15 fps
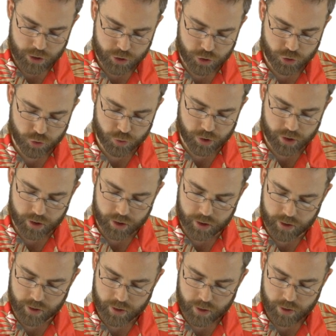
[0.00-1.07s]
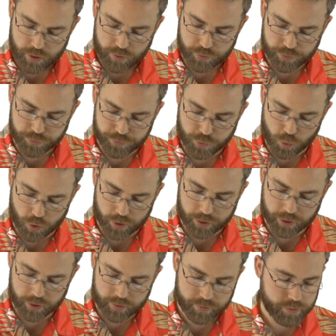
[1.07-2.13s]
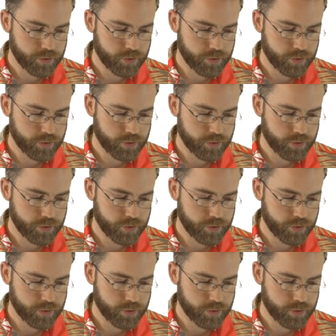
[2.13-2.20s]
to the 4th.